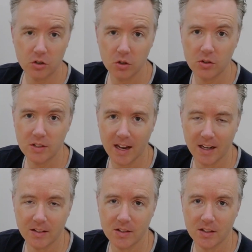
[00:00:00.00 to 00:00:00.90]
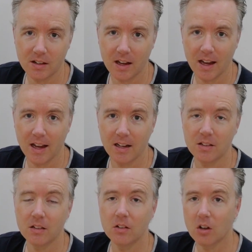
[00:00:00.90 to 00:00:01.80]
two tens
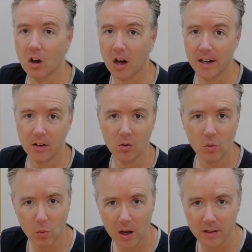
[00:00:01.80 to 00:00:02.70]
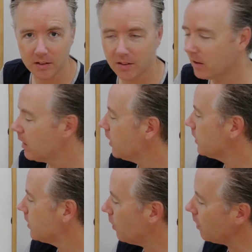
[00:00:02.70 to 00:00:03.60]
and nine ones.
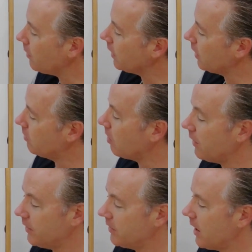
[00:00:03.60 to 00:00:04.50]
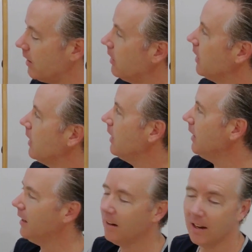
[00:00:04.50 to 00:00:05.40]
So when we're going to write this out
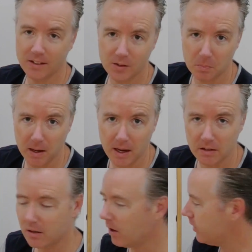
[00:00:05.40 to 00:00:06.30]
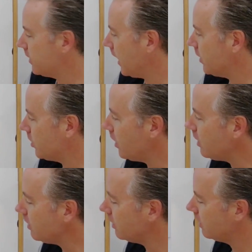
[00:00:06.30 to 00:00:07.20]
in expanded
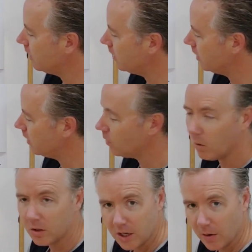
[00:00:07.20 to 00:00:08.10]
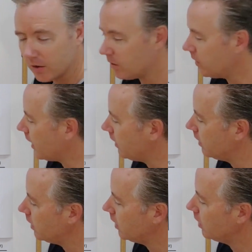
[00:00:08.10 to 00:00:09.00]
notation, watch how I do
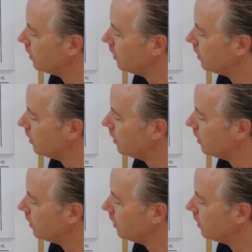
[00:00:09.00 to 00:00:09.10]
that.